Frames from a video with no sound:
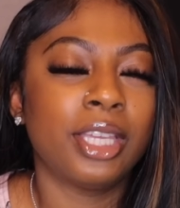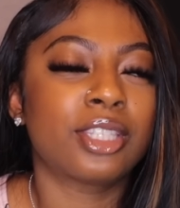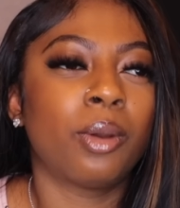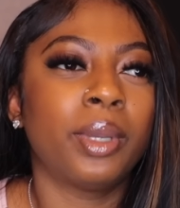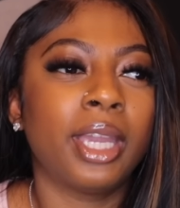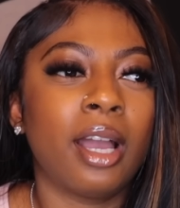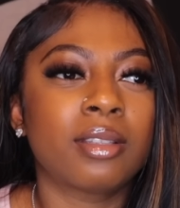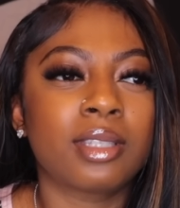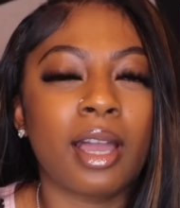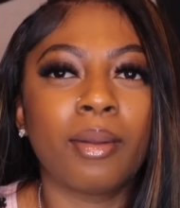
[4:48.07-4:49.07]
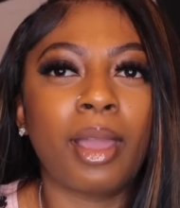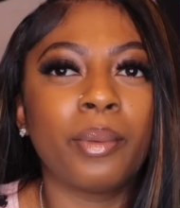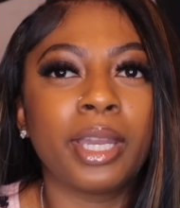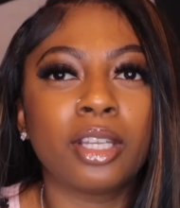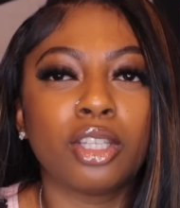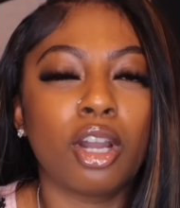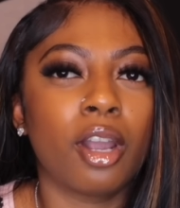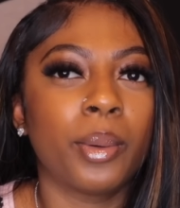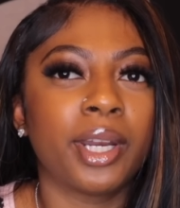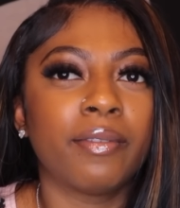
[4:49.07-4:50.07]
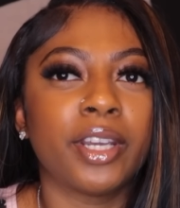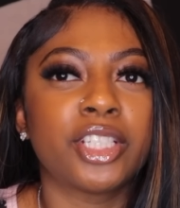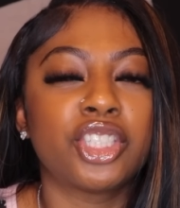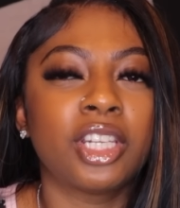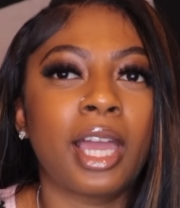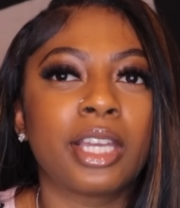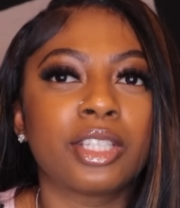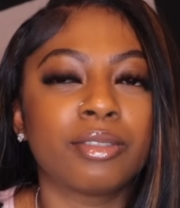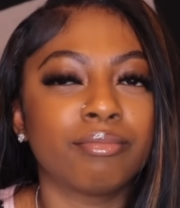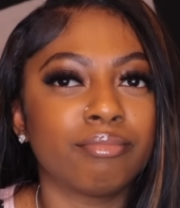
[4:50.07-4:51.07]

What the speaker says: So we get outside, like we get out the car or whatever, and she like